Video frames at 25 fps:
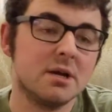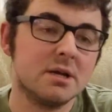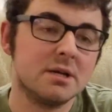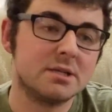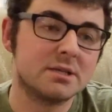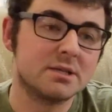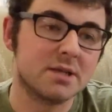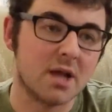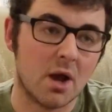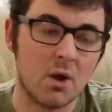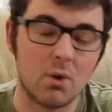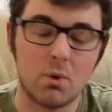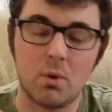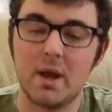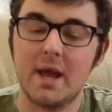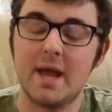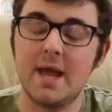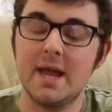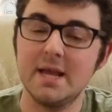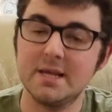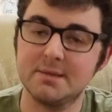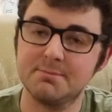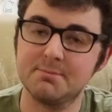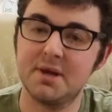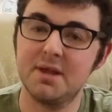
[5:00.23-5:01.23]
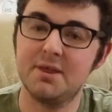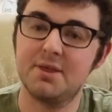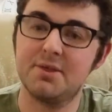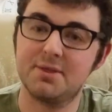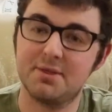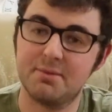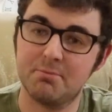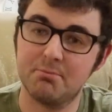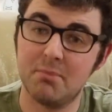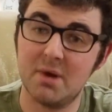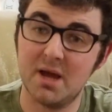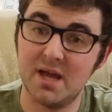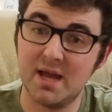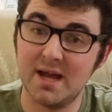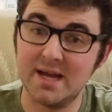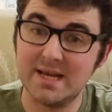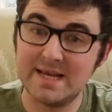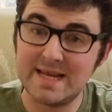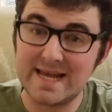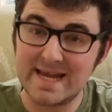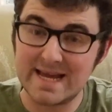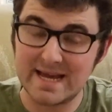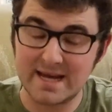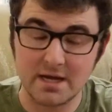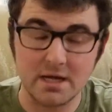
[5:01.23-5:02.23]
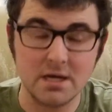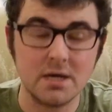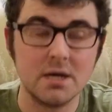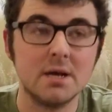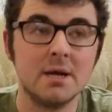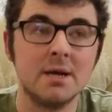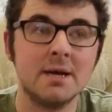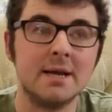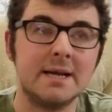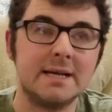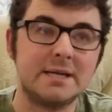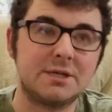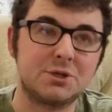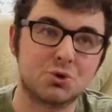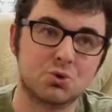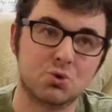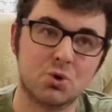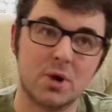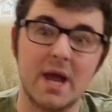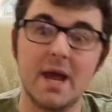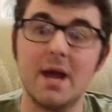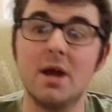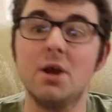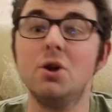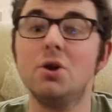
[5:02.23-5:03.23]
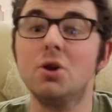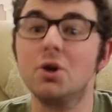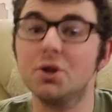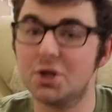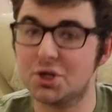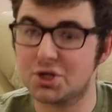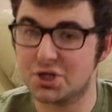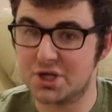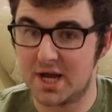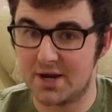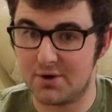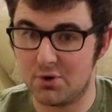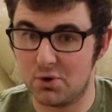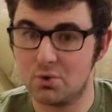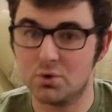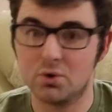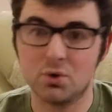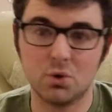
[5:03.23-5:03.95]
So here's my idea, is to create another channel